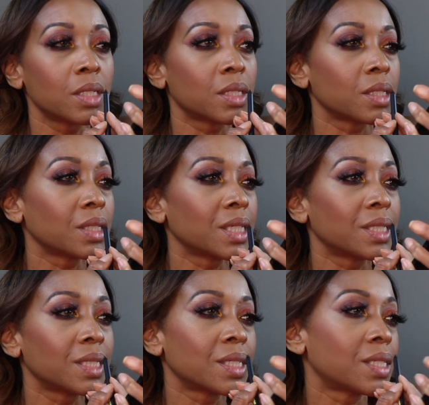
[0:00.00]
So
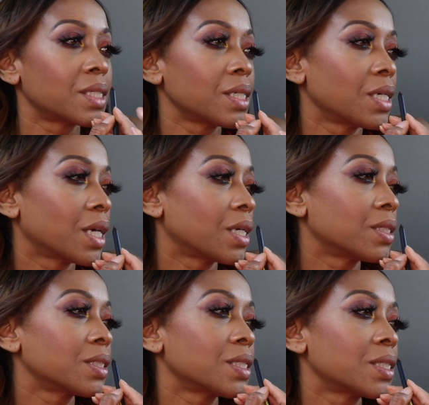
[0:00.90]
let's just see
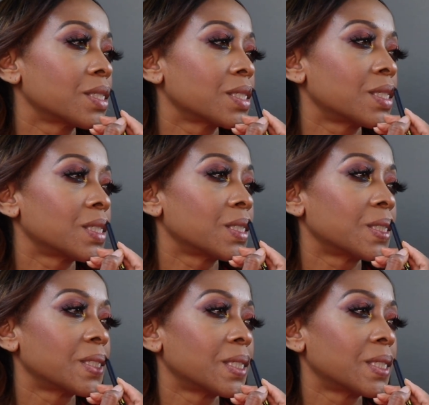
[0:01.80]
how this is gonna,